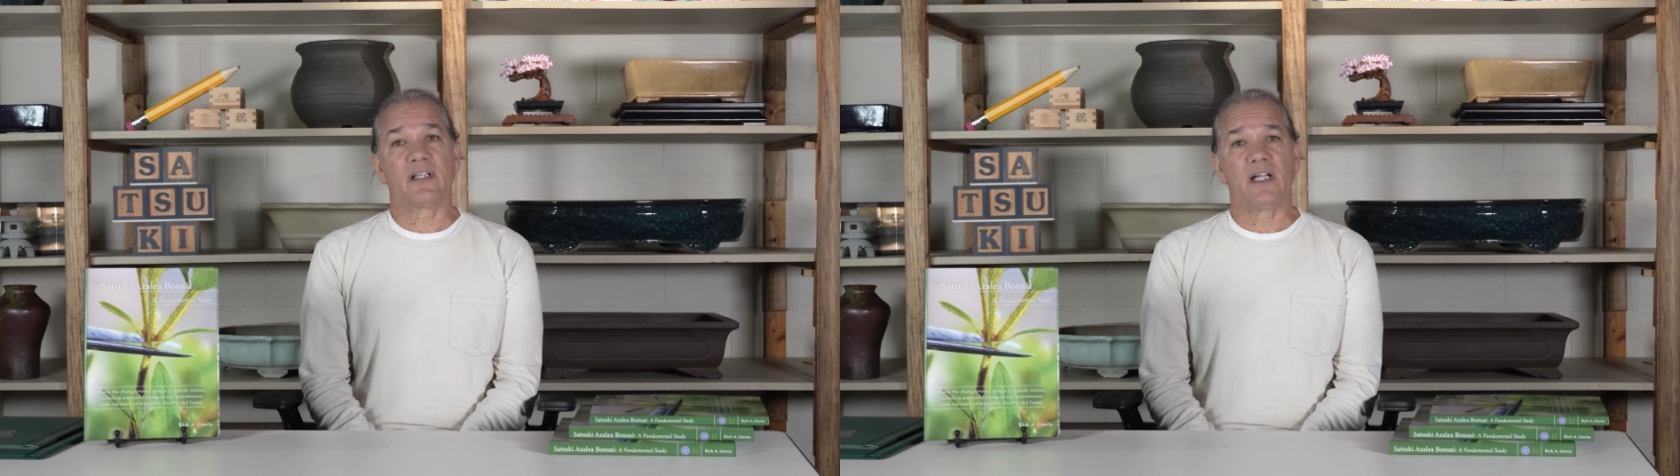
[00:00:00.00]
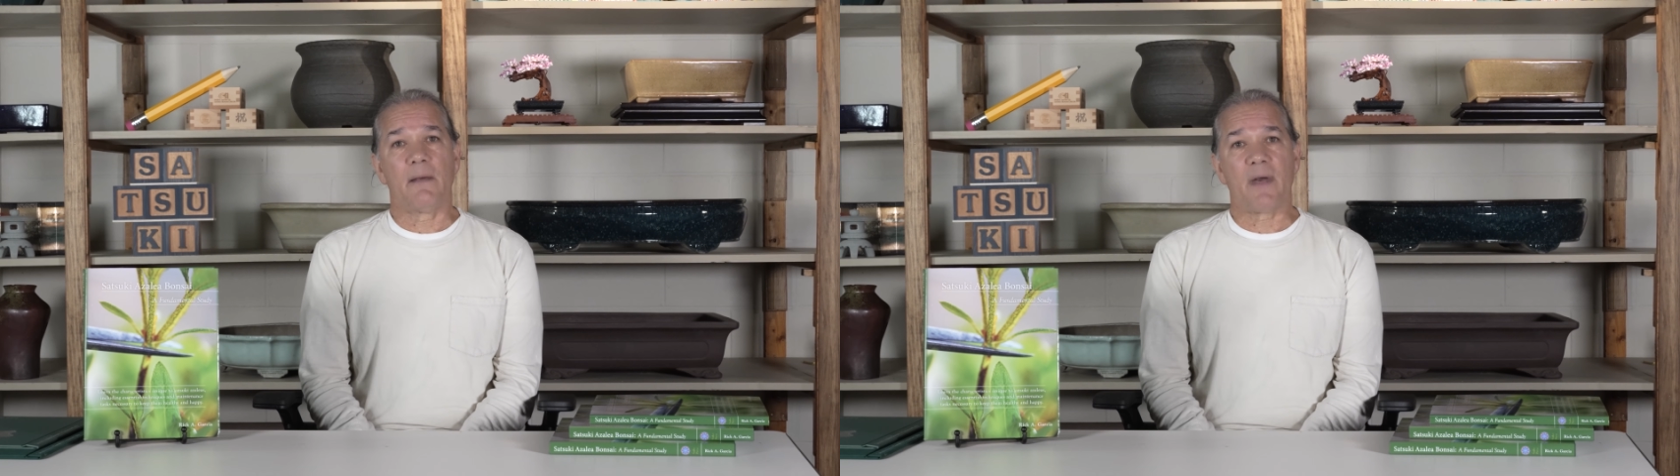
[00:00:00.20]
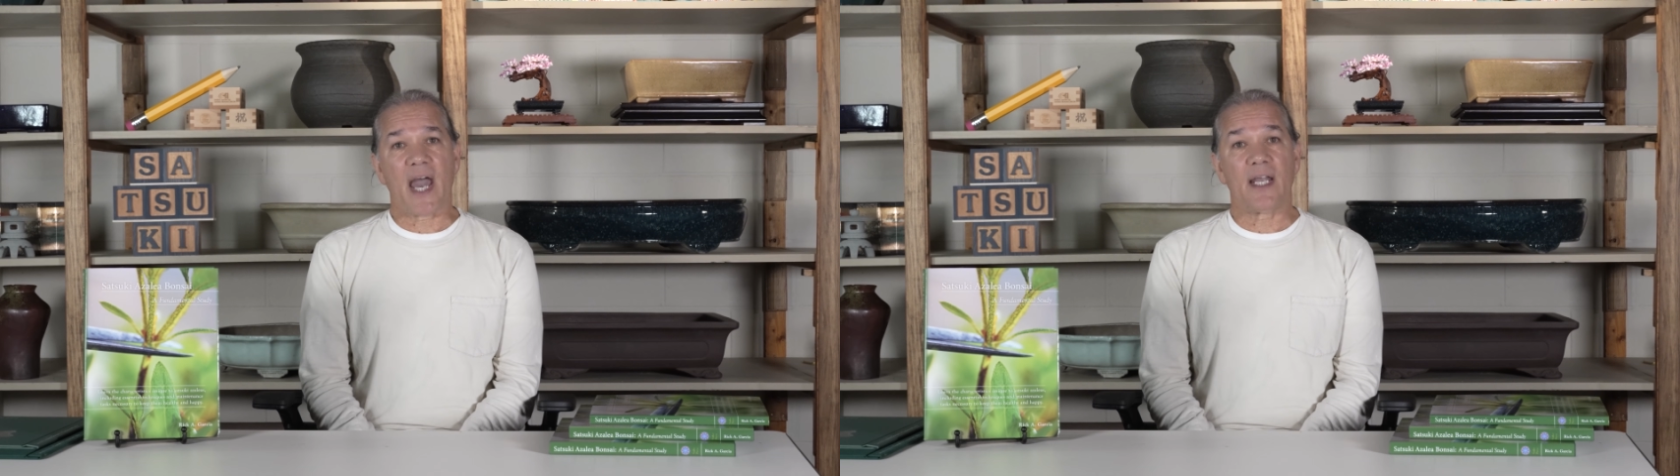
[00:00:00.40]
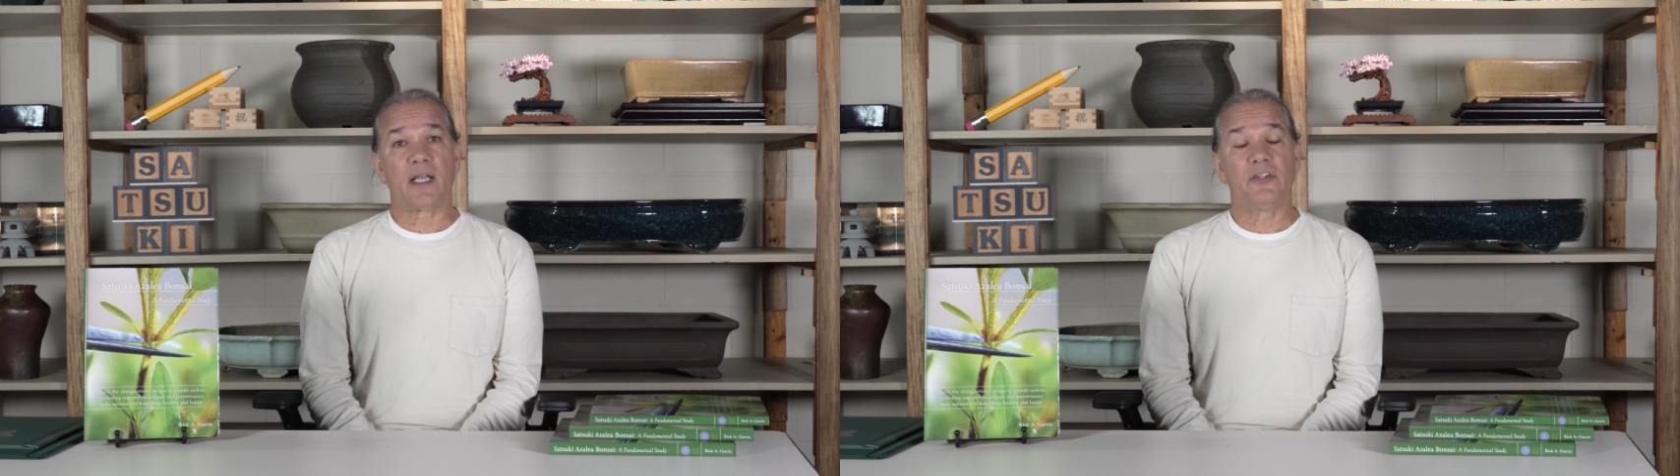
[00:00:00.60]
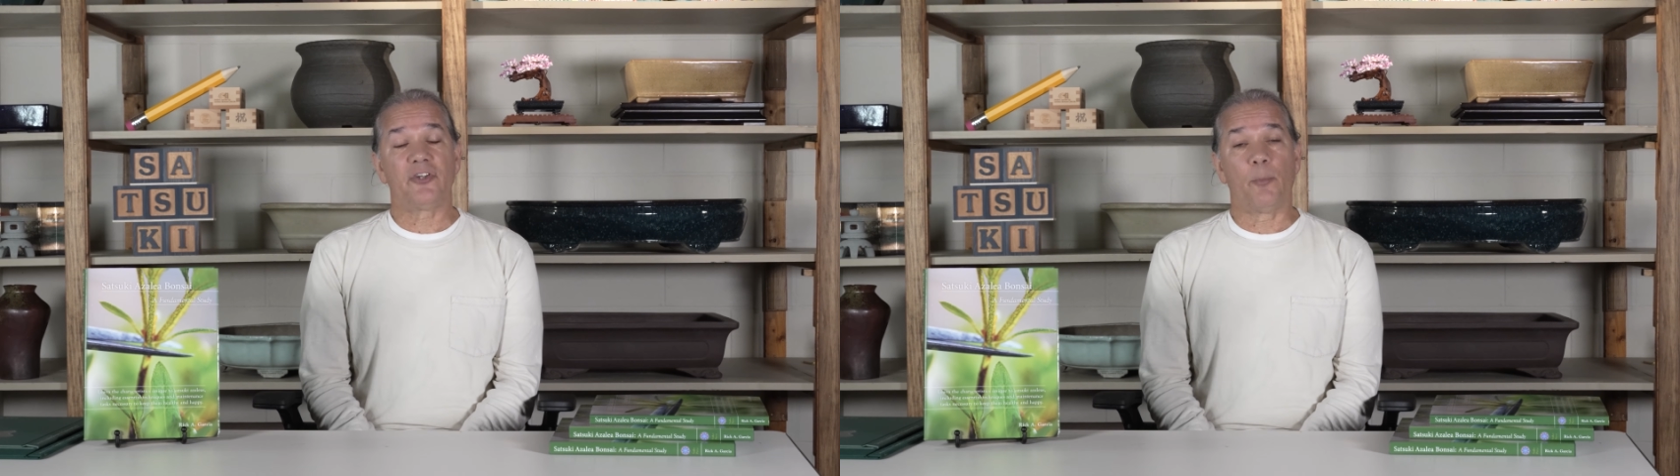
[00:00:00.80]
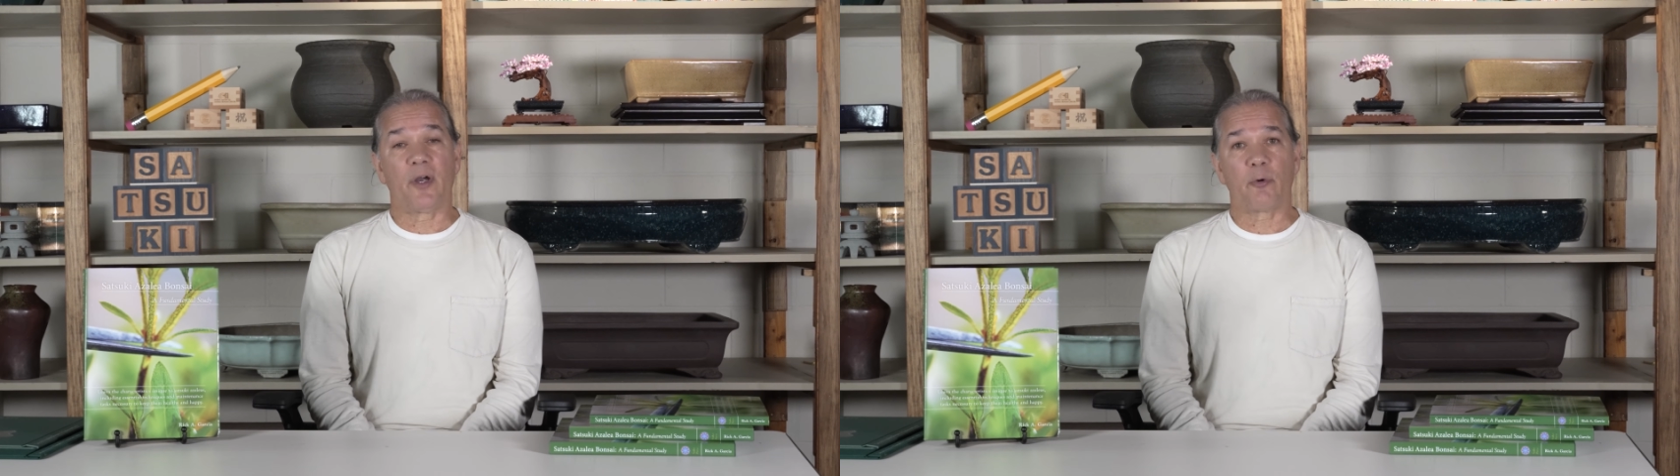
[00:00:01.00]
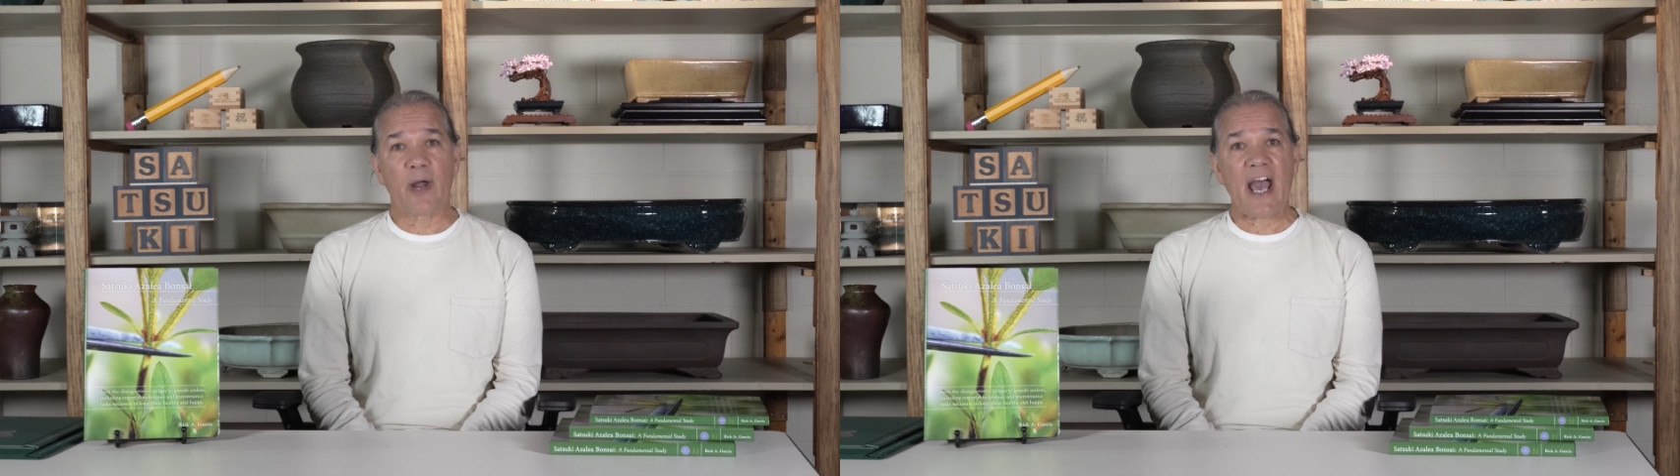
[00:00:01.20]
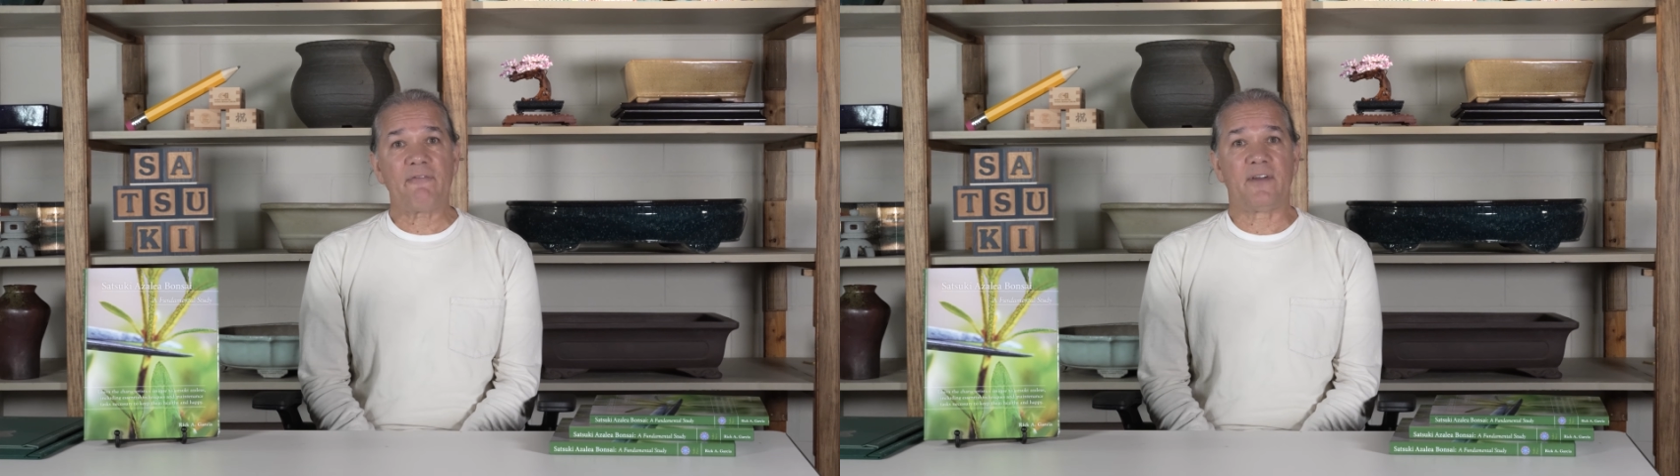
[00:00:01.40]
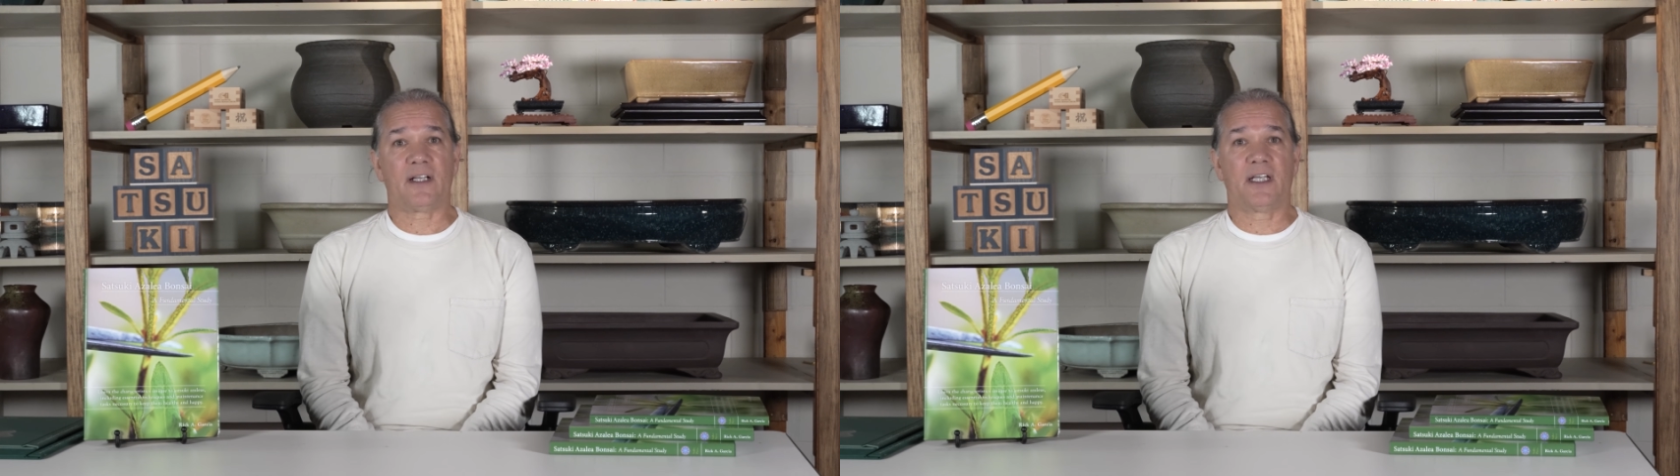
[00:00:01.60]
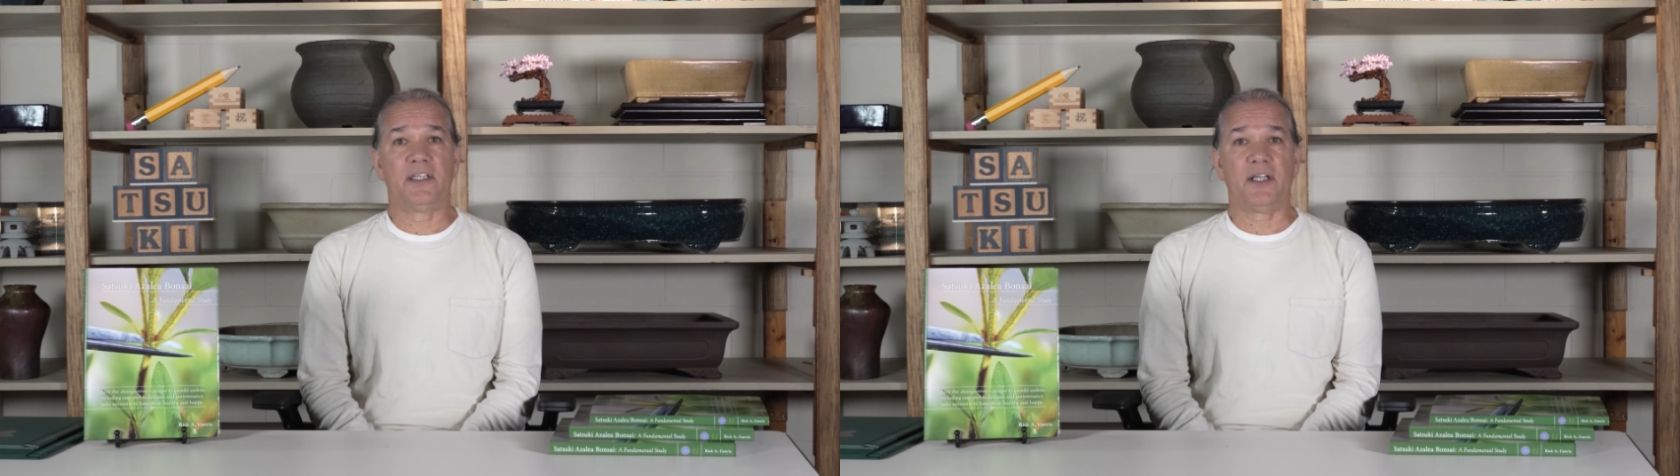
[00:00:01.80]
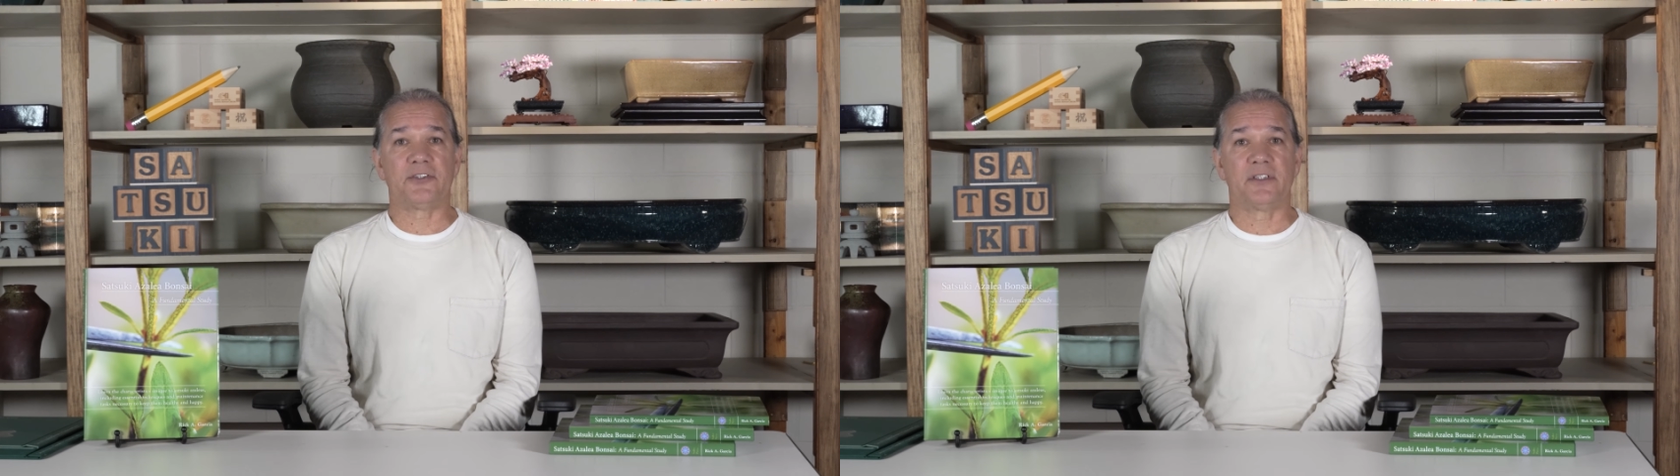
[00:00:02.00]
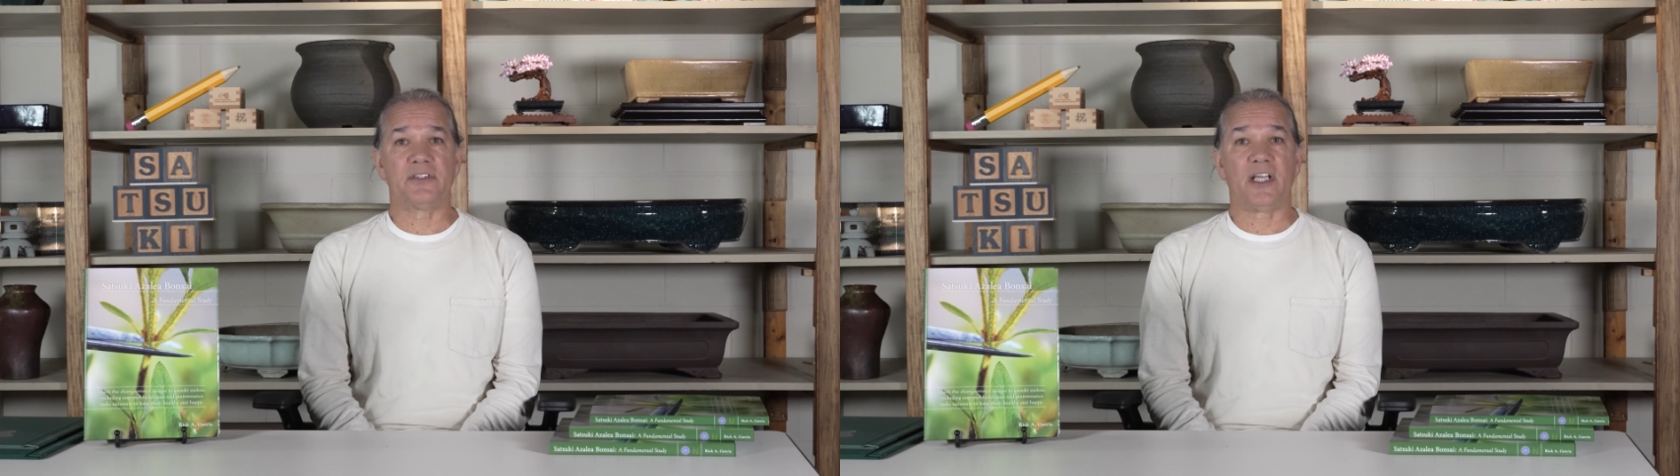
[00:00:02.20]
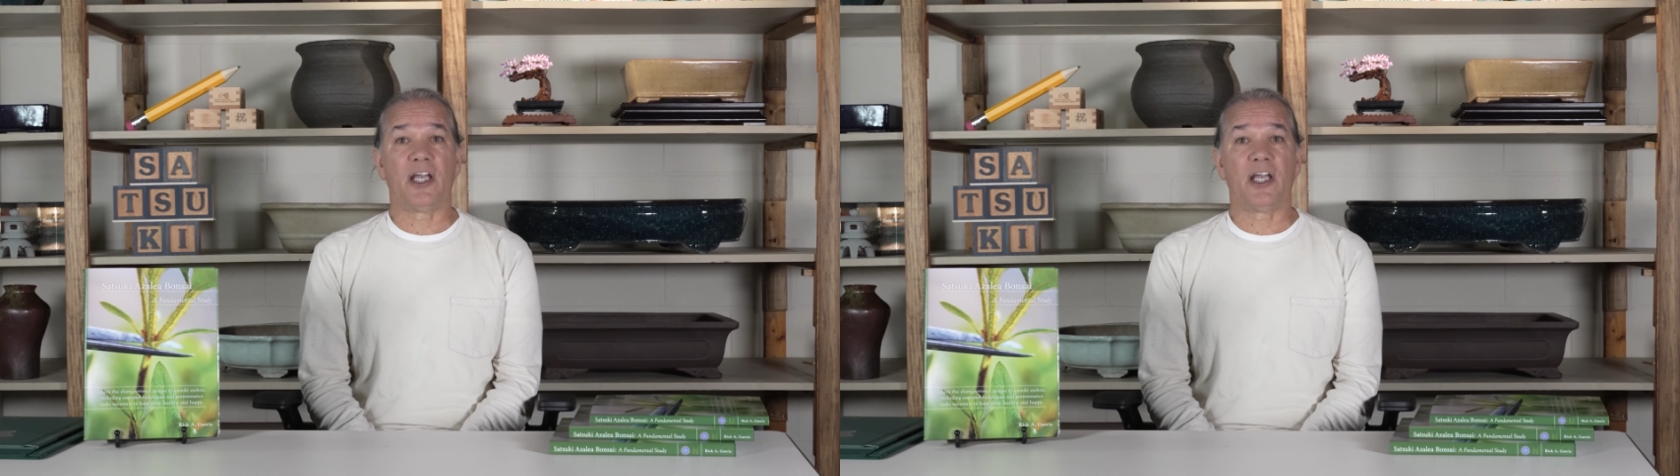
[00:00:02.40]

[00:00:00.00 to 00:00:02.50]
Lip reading: climatic and topographic conditions